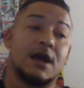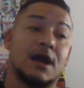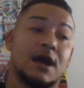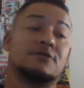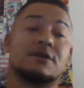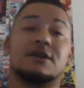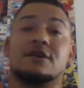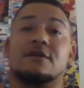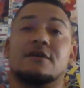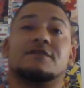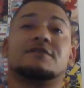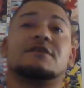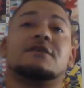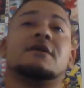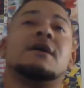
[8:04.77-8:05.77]
I don't care if
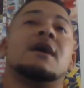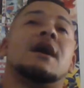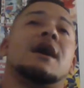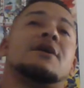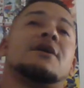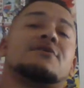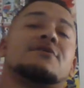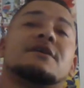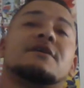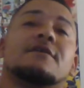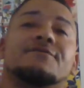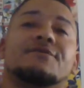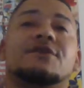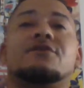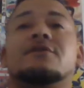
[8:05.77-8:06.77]

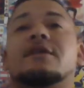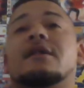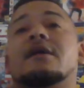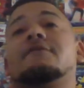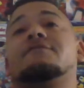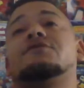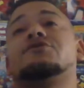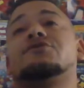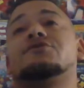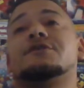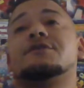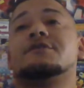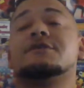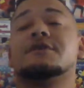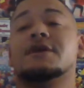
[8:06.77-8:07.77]
they don't have the
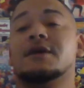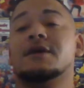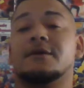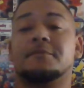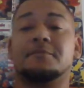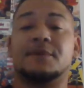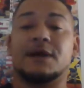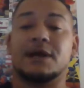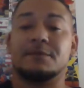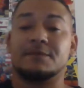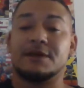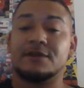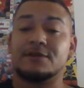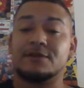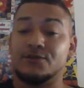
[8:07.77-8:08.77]
shitty
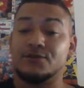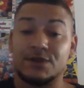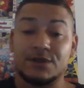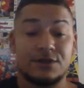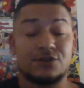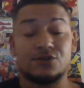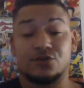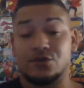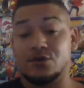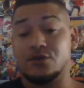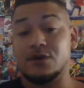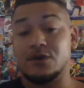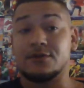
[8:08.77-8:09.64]
Batman 3D show.